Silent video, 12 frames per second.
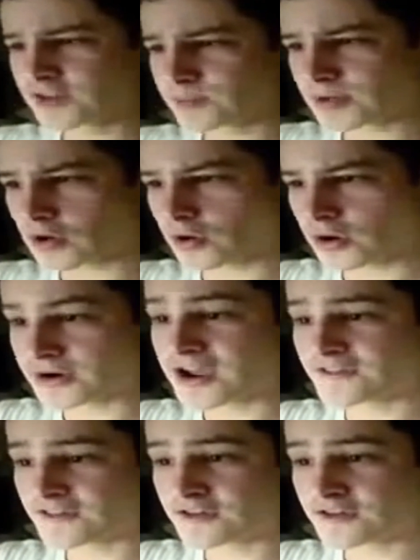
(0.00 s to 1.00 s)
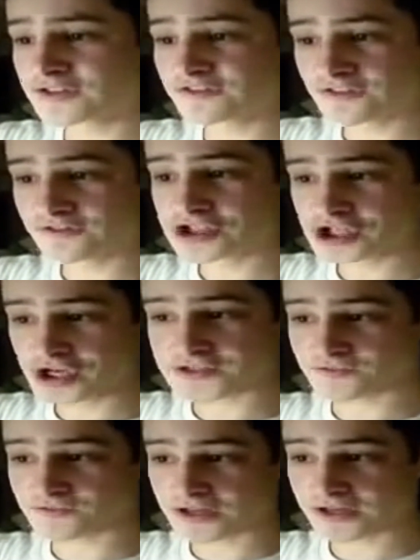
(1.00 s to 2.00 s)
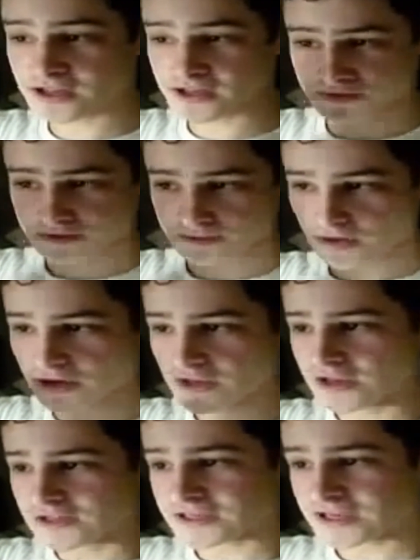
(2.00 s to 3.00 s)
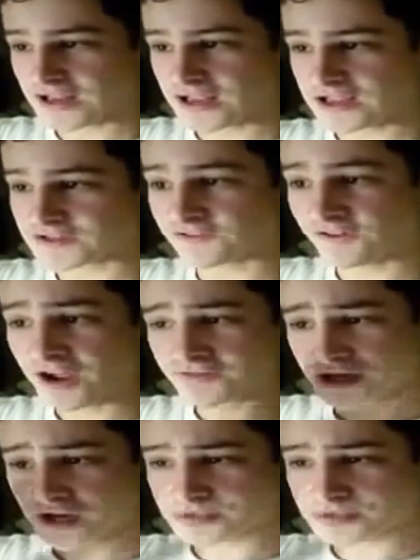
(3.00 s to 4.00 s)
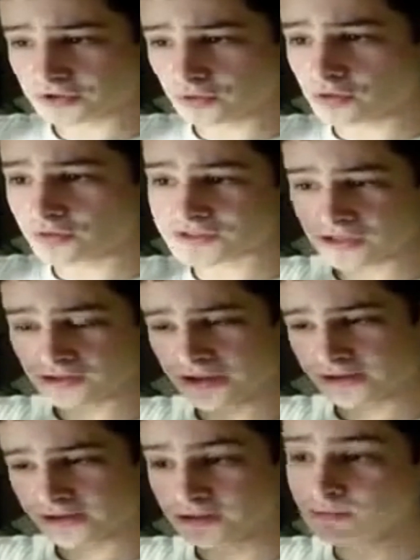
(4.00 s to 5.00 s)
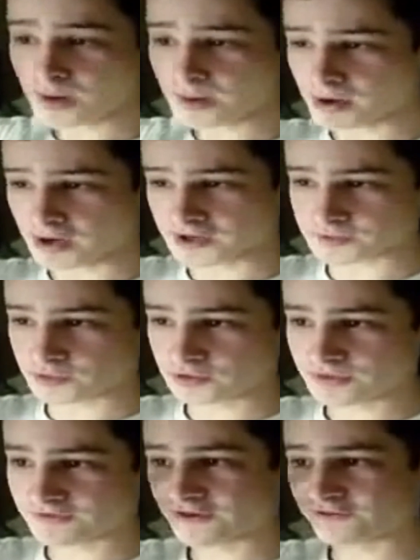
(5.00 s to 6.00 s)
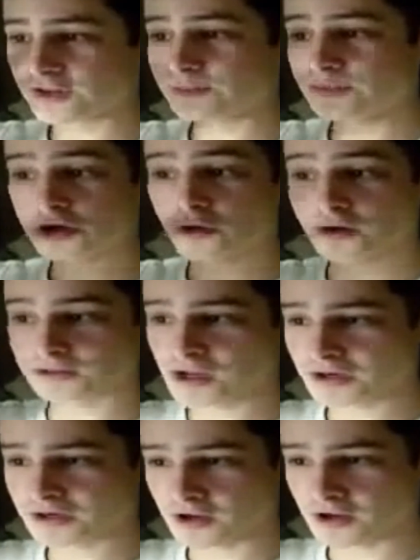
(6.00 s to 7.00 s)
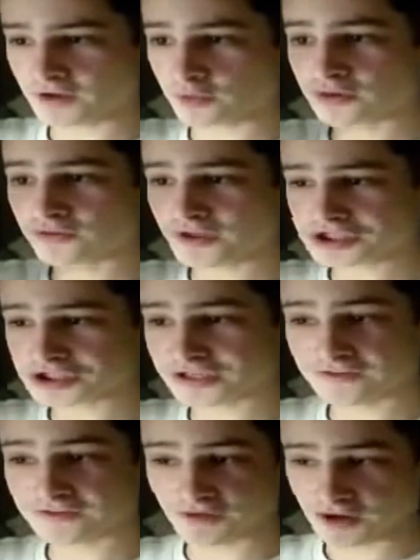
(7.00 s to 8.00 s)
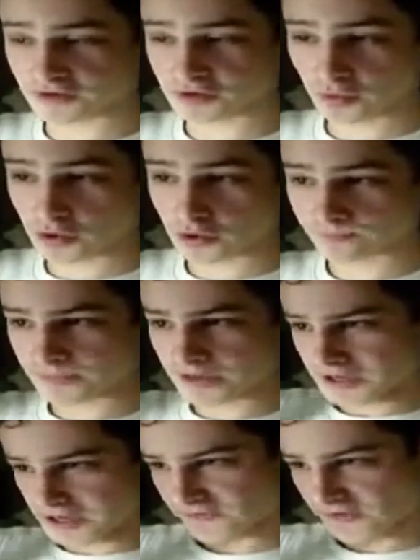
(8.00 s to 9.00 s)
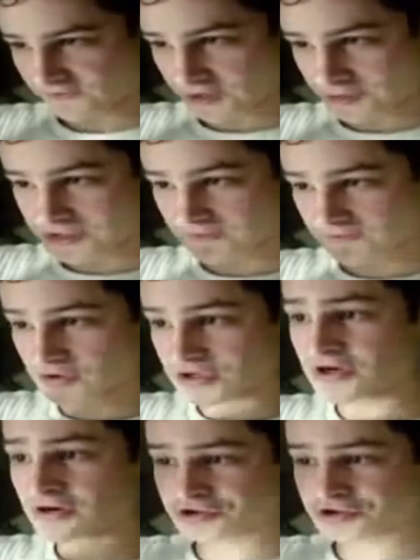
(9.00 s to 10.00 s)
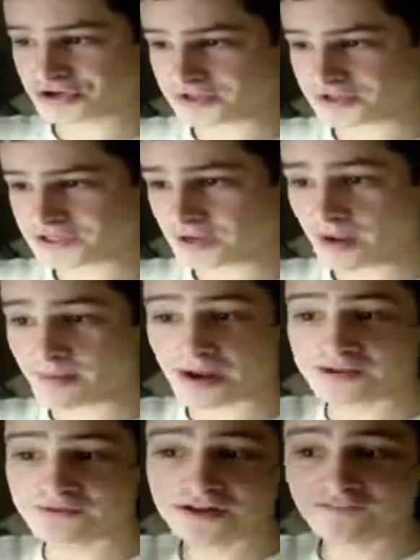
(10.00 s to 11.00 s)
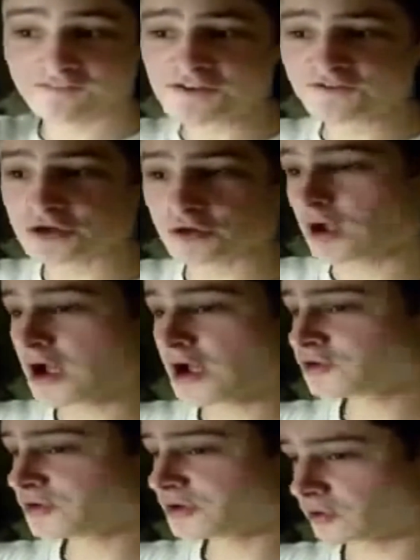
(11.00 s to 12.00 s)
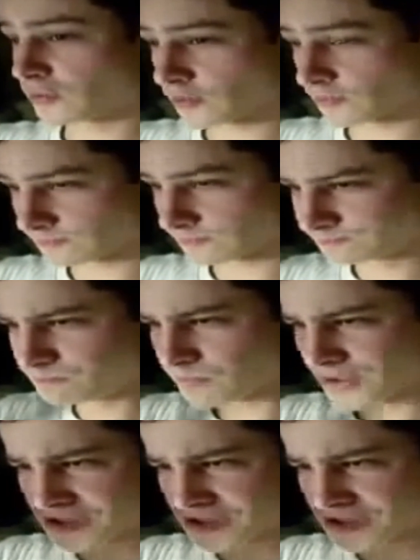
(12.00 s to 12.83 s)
If I flip a coin, I have a 50-50 chance of getting heads. To get heads 5 times in a row is unlikely, but possible. If I flipped the coin long enough, I would eventually get 5 in a row. If I flipped it for years non-stop, I might even get 50 or 100 in a row.